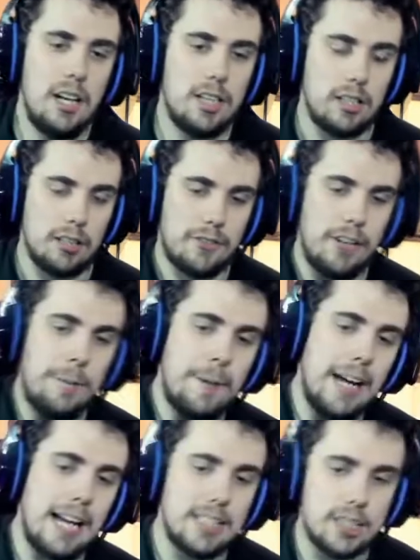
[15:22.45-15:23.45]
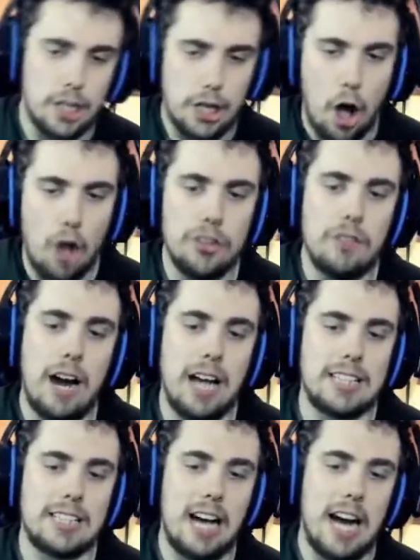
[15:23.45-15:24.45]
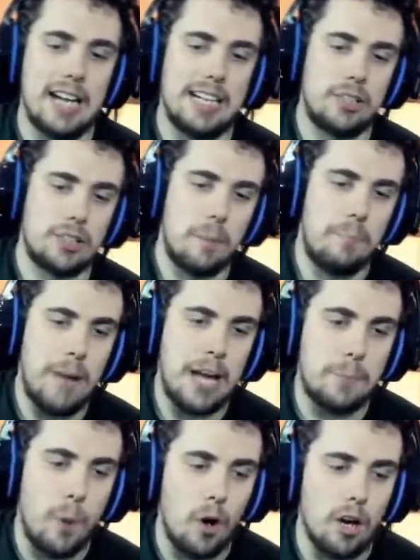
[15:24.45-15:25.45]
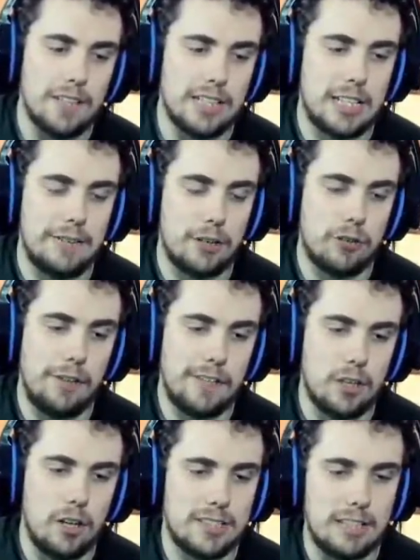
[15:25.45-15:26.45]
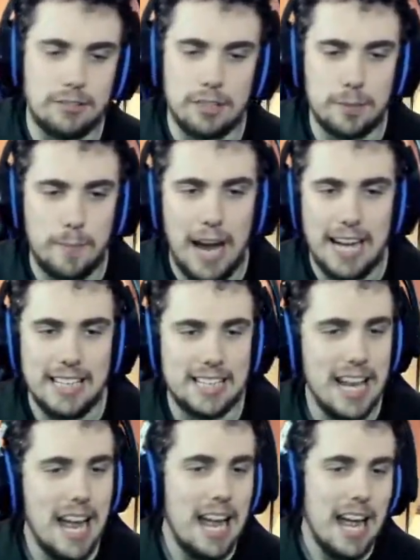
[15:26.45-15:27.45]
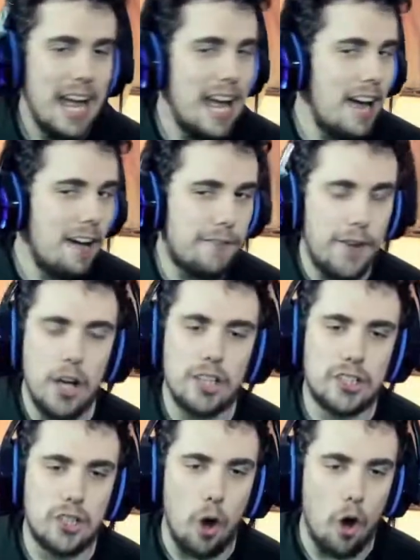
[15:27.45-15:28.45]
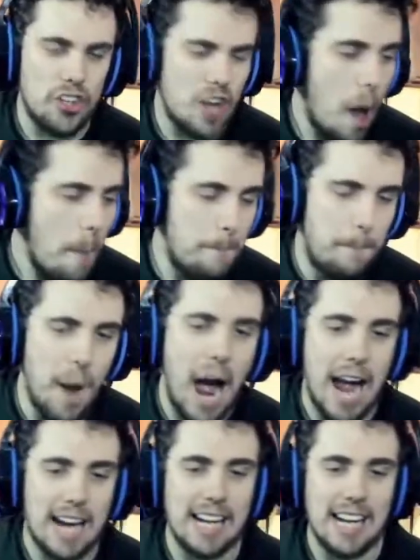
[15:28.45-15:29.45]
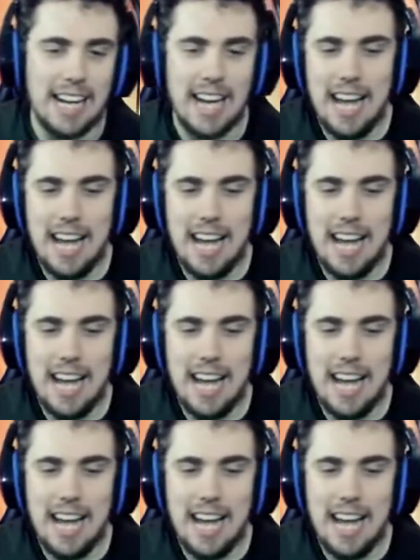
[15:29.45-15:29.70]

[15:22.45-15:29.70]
So it's Felipe Anderson on the right-hand side. He does a big ball over to Divock Origi. He's got himself some space. First touch, bang.